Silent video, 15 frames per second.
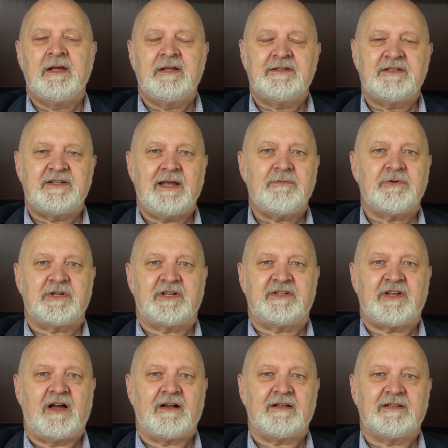Today we're going to
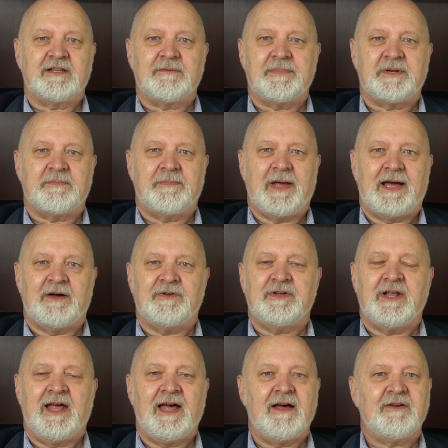talk a little bit about
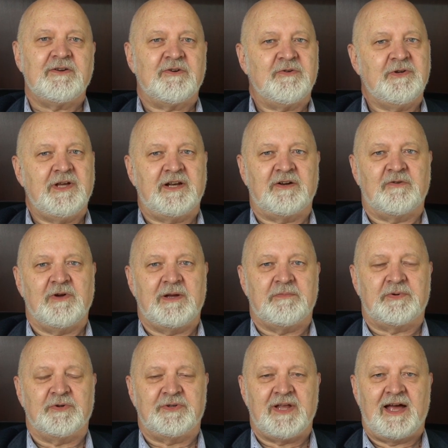how to create a great
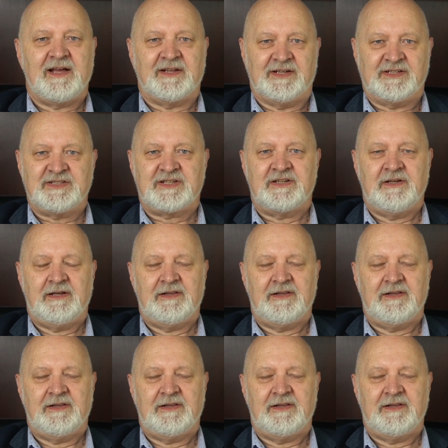protagonist.